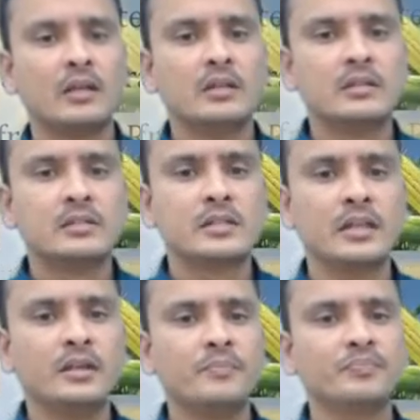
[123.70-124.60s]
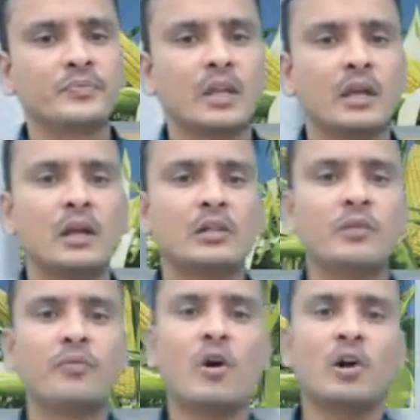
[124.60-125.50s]
See here,
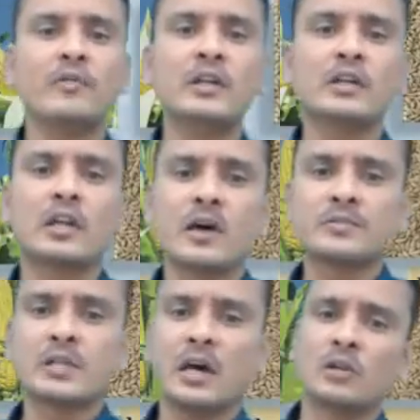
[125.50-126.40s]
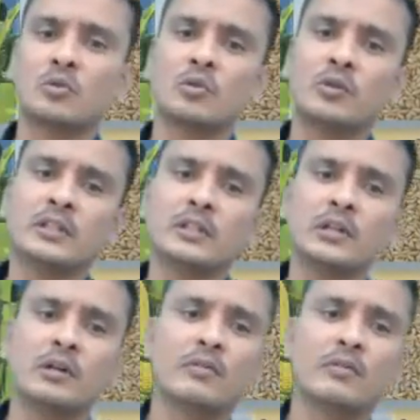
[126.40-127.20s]
the following crops are grown in the